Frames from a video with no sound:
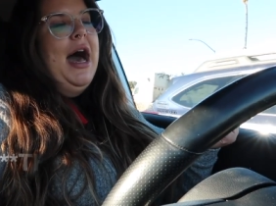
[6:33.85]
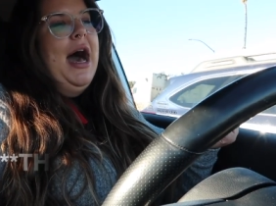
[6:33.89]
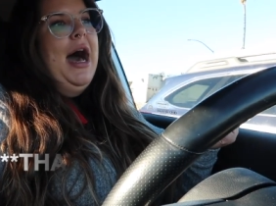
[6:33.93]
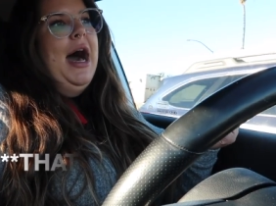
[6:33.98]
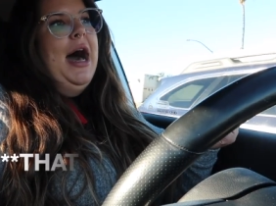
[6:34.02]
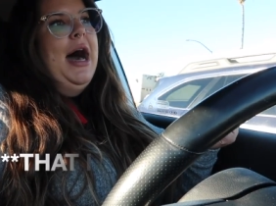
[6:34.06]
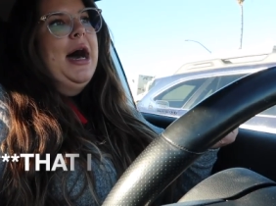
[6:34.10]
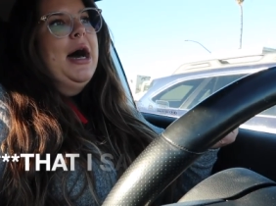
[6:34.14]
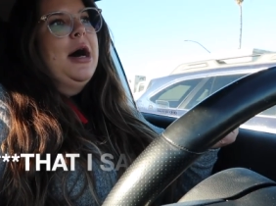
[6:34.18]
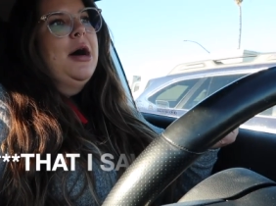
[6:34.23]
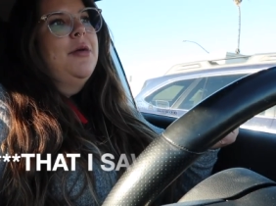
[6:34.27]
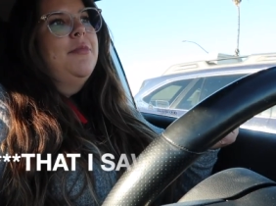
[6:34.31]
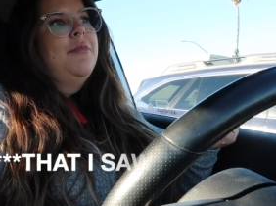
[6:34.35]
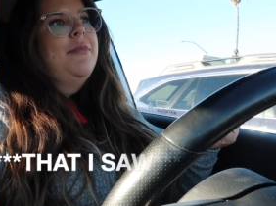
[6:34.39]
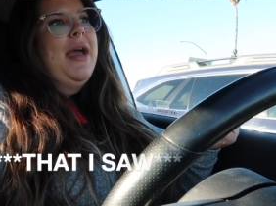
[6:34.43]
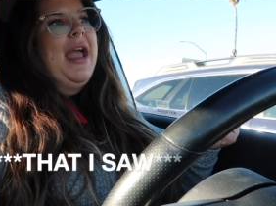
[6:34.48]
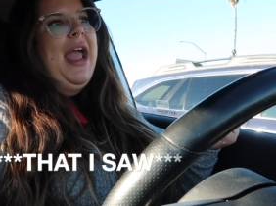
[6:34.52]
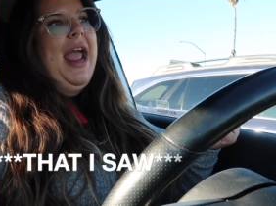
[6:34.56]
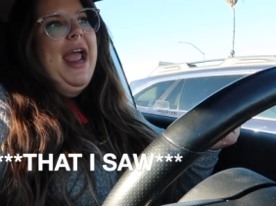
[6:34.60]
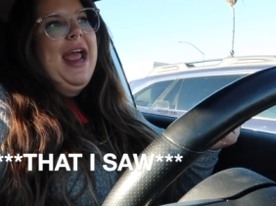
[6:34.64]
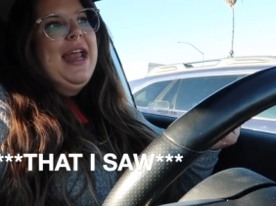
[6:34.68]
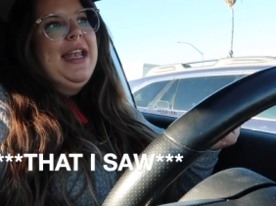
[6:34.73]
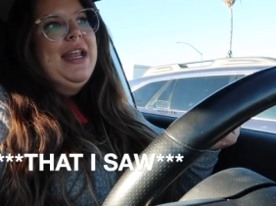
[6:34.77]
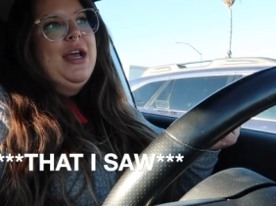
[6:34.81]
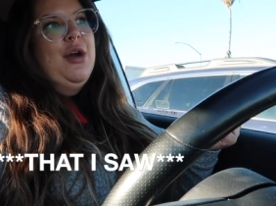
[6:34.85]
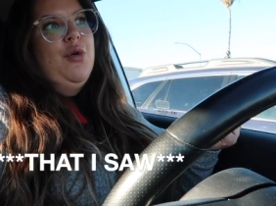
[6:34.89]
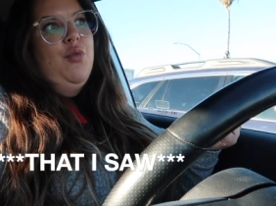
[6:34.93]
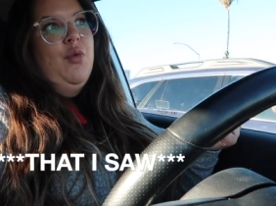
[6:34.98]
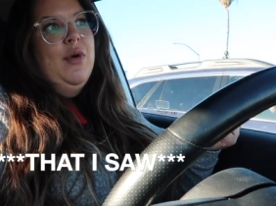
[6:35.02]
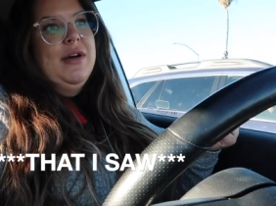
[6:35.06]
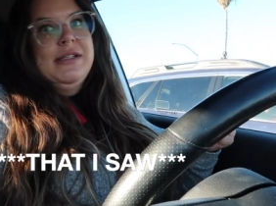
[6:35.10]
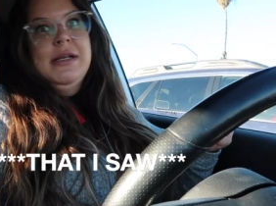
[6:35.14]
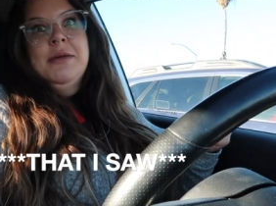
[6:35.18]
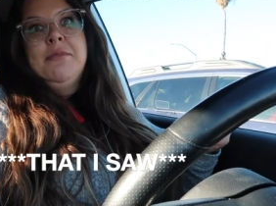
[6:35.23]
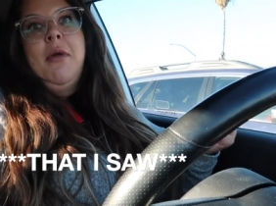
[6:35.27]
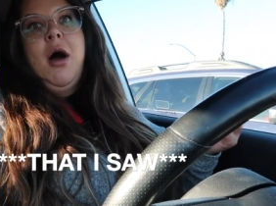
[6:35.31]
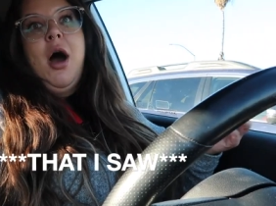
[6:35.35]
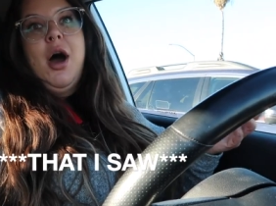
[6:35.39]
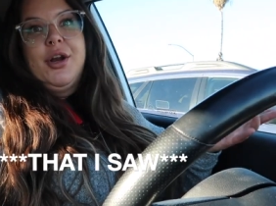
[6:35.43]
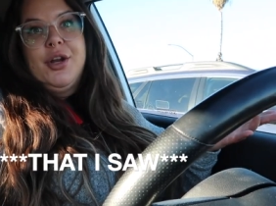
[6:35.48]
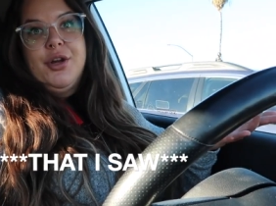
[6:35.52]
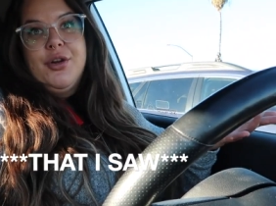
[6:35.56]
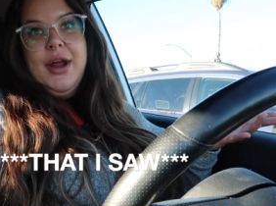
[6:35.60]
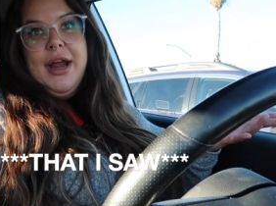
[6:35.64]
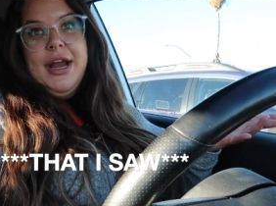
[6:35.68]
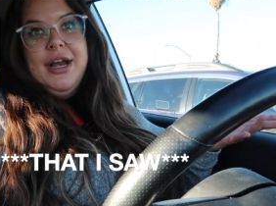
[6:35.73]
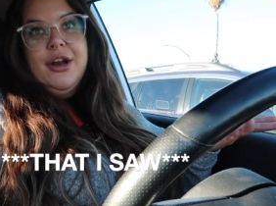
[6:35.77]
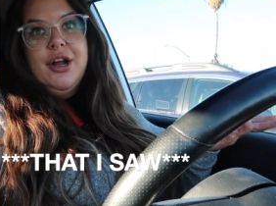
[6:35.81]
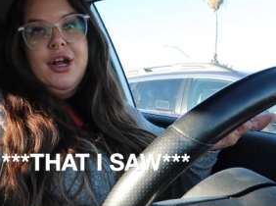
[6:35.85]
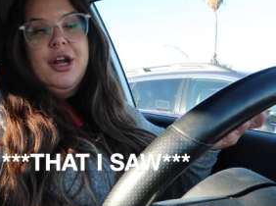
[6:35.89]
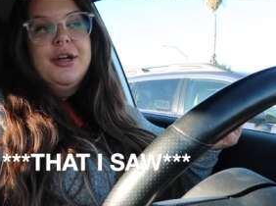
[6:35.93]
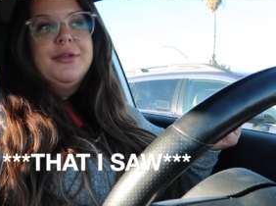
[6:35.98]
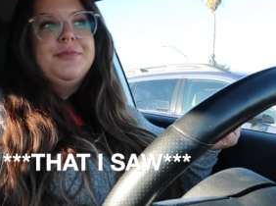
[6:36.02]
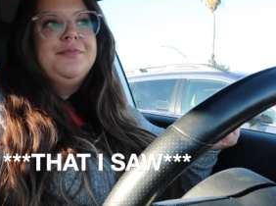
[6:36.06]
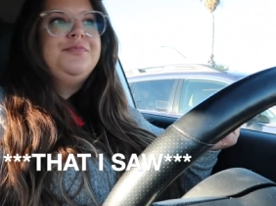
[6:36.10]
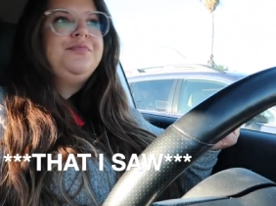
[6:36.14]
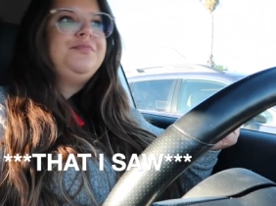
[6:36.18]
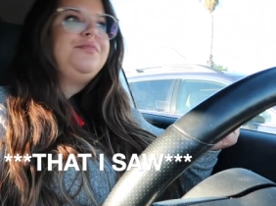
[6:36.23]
um, and it was a moderator.